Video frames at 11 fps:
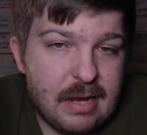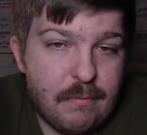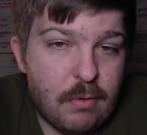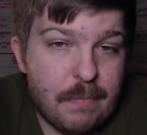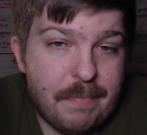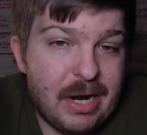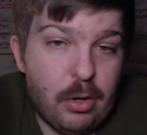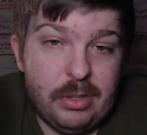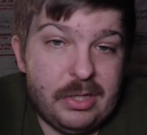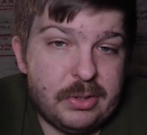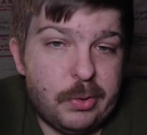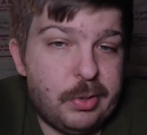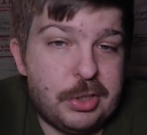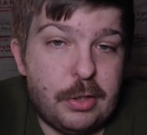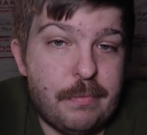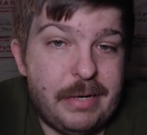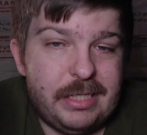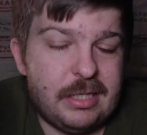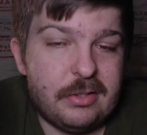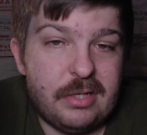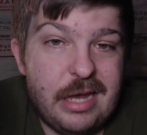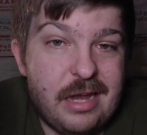can run parallel to each other
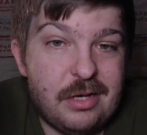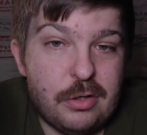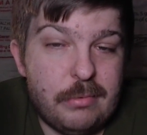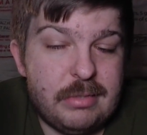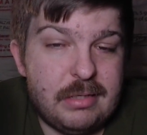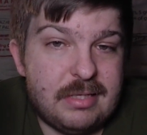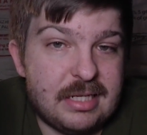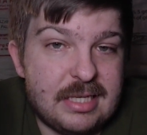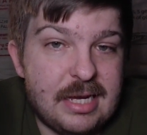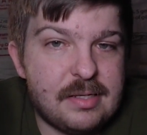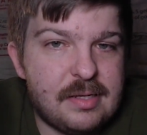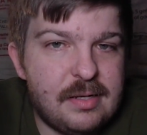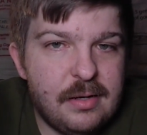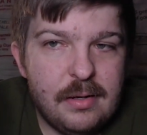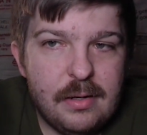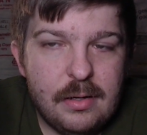basically in terms of success.